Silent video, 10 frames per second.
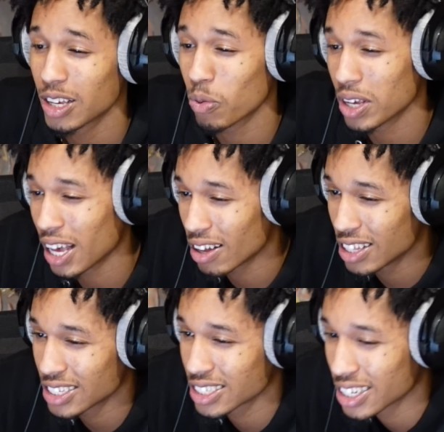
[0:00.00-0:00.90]
We out.
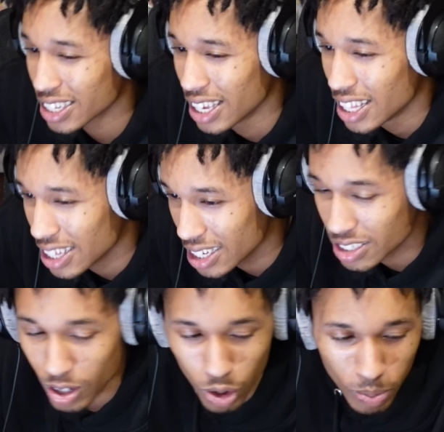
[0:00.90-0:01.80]
Let's get it. Let's
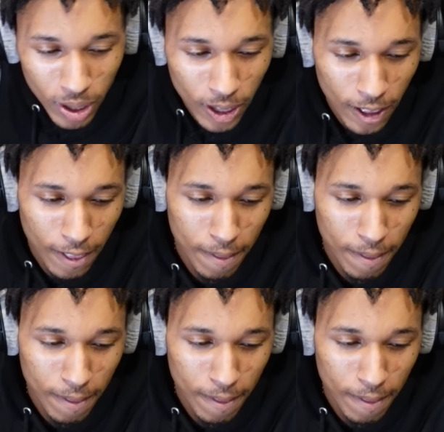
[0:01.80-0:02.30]
go, man.